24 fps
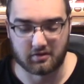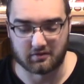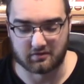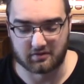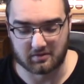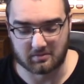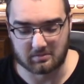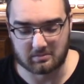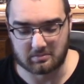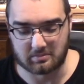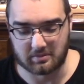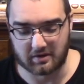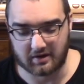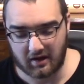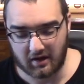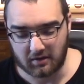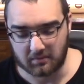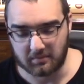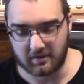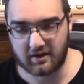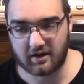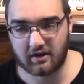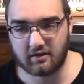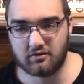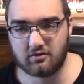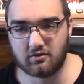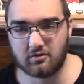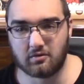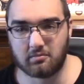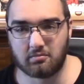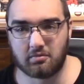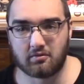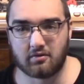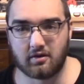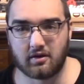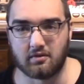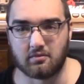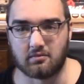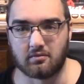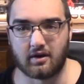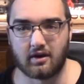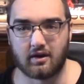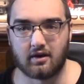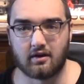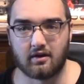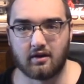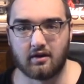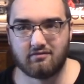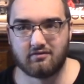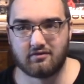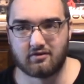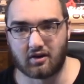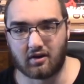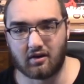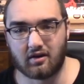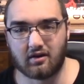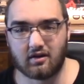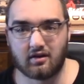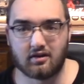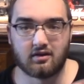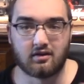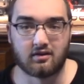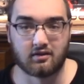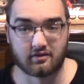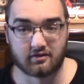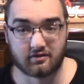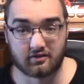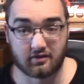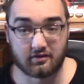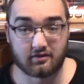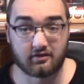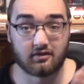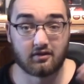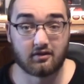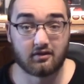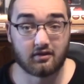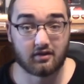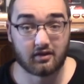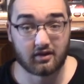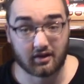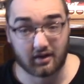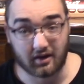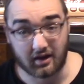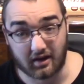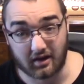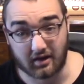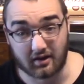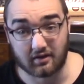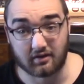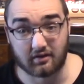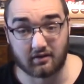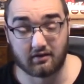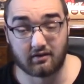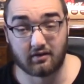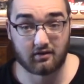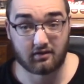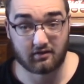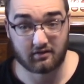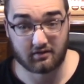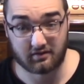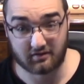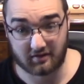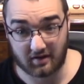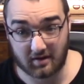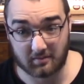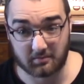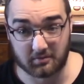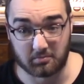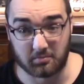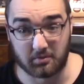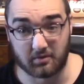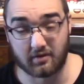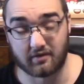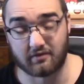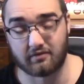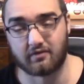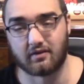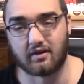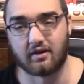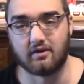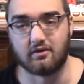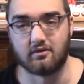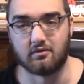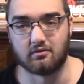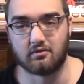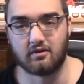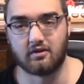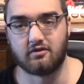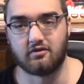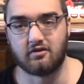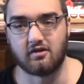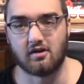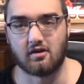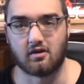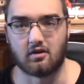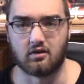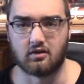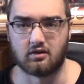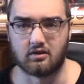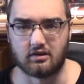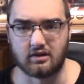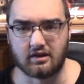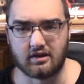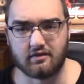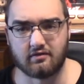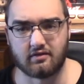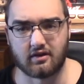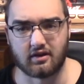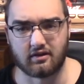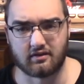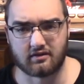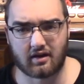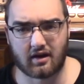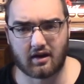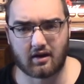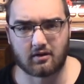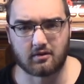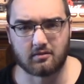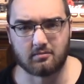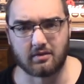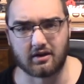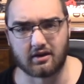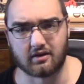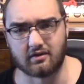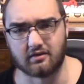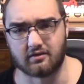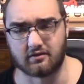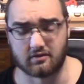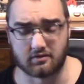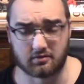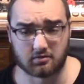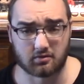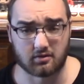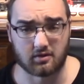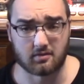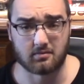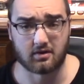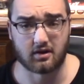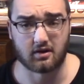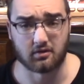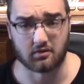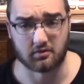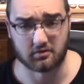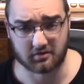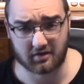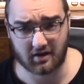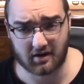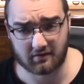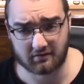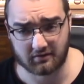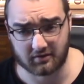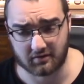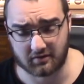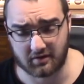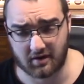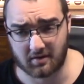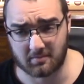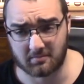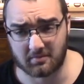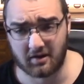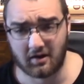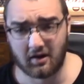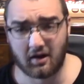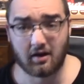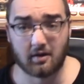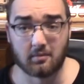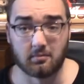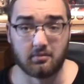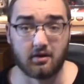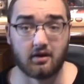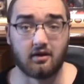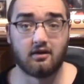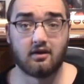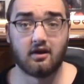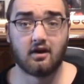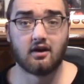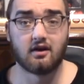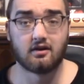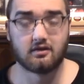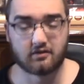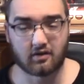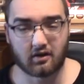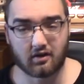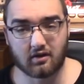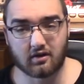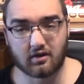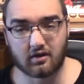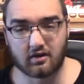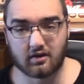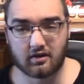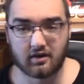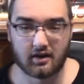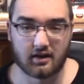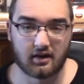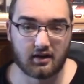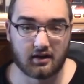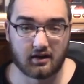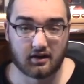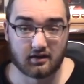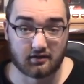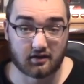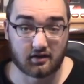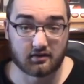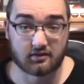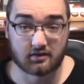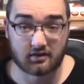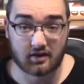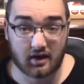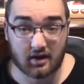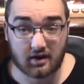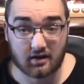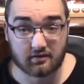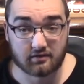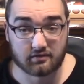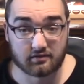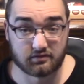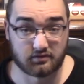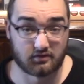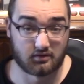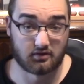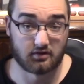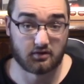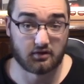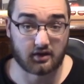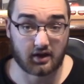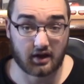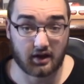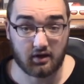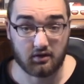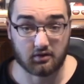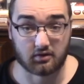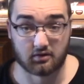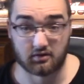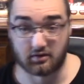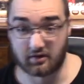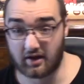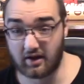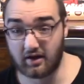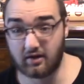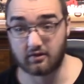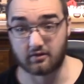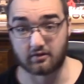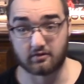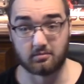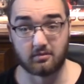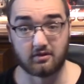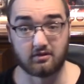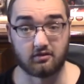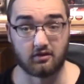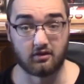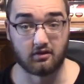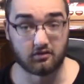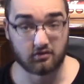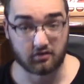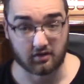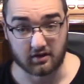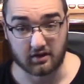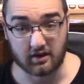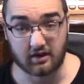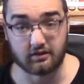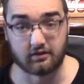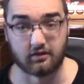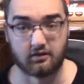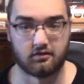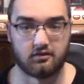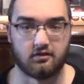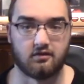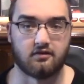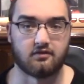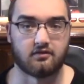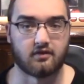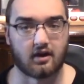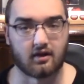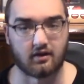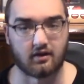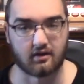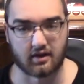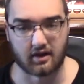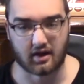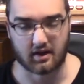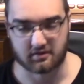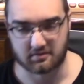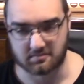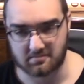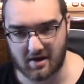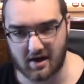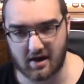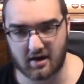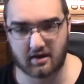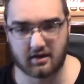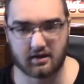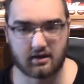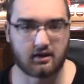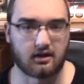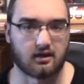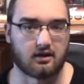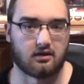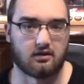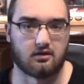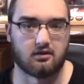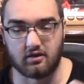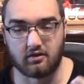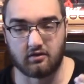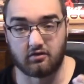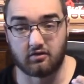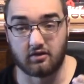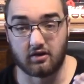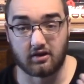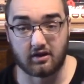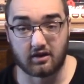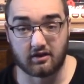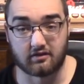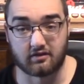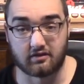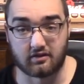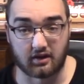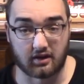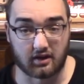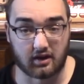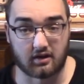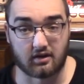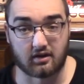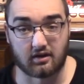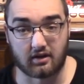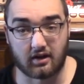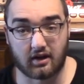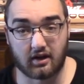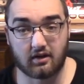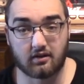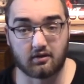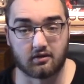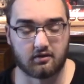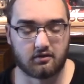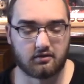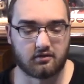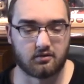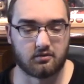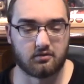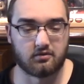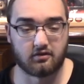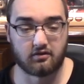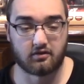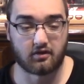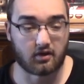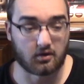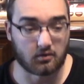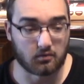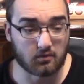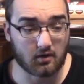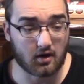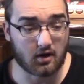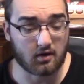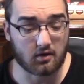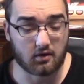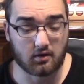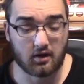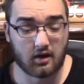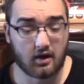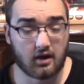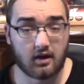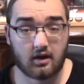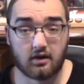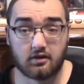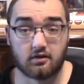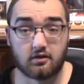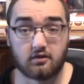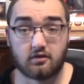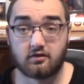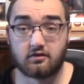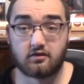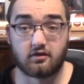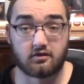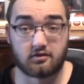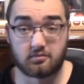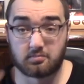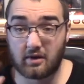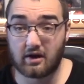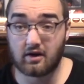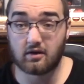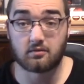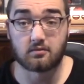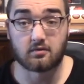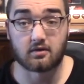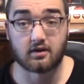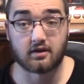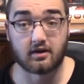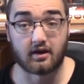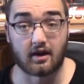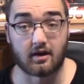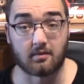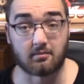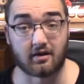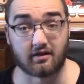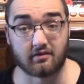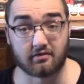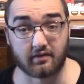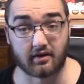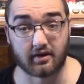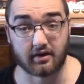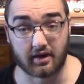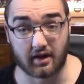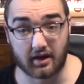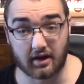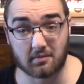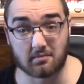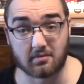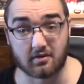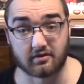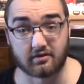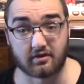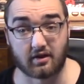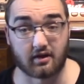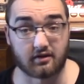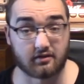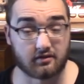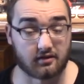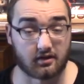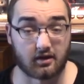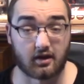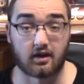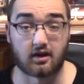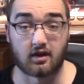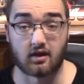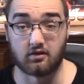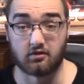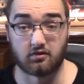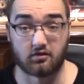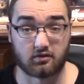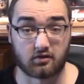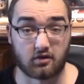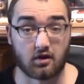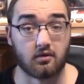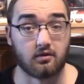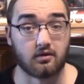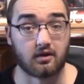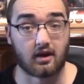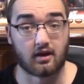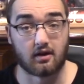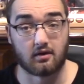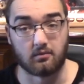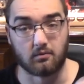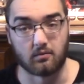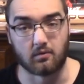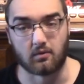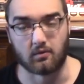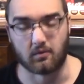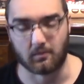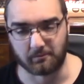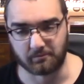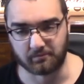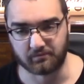of them, but we get to a point where Tara, her sister, and Sam's boyfriend, Richie, are leaving town because the Scream killer's after them, but Tara doesn't have her inhaler. Her inhaler's missing. She needs it. She's very asthmatic, and she needs to get an inhaler, so she's like, well, there's a spare one at my friend Amber's house that I can just go get, and we'll